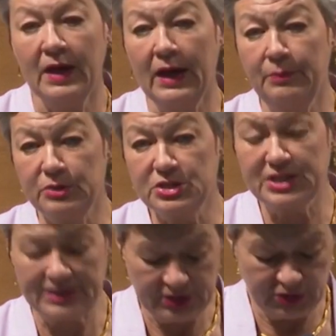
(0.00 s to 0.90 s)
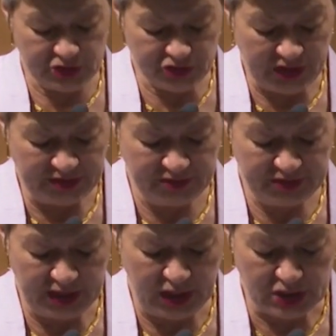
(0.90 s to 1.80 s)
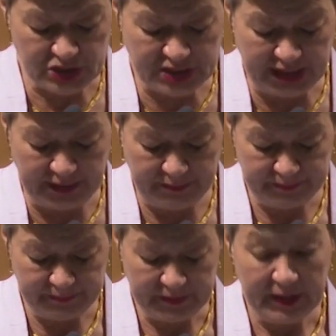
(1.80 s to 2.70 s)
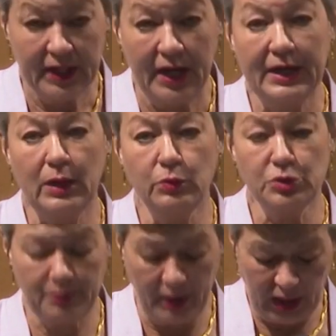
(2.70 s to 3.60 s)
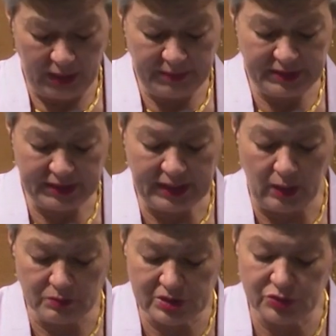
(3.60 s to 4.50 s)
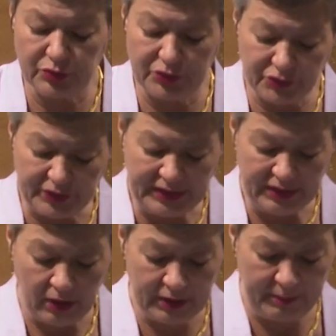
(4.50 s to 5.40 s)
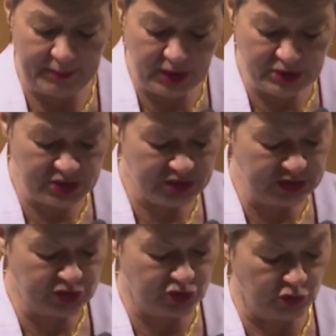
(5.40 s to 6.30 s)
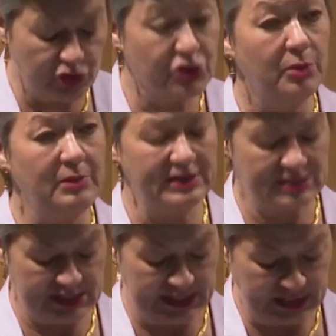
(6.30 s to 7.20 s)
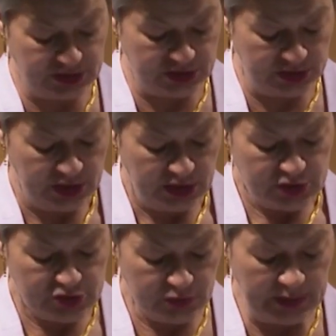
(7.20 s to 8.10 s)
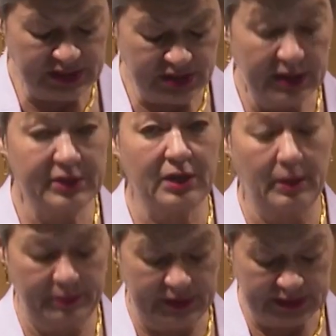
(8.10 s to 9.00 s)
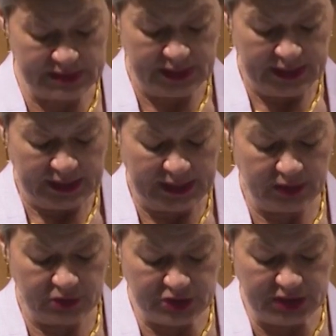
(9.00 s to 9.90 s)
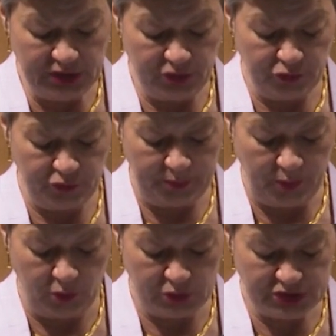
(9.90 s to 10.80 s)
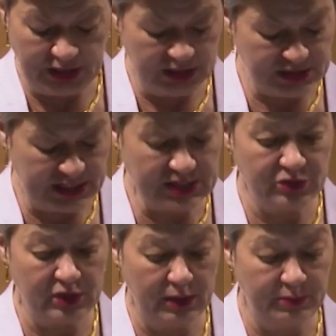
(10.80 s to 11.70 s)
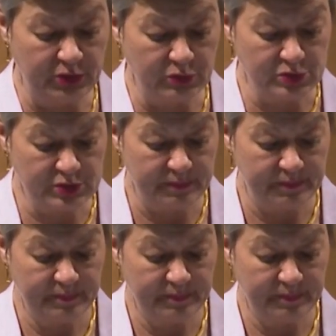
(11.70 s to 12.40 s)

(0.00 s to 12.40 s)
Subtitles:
I presented a strategy last year, and I want Parliament and Council to agree on emergency short-term legislation so internet companies can continue to report child sexual abuse.